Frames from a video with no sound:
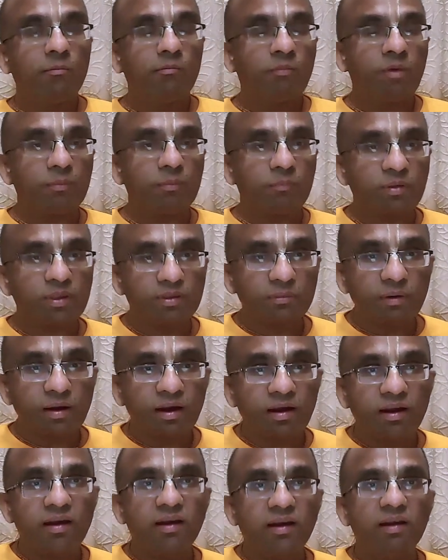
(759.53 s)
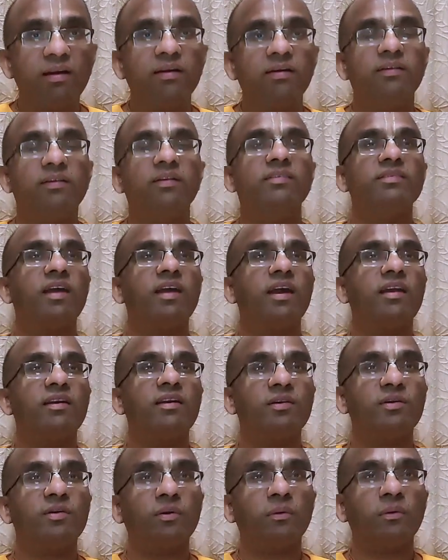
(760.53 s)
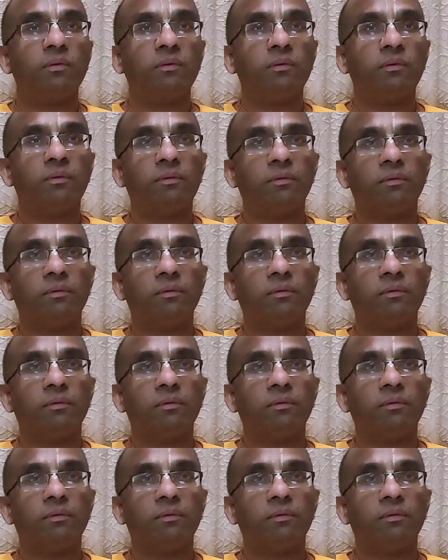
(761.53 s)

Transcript: But Bhima decided to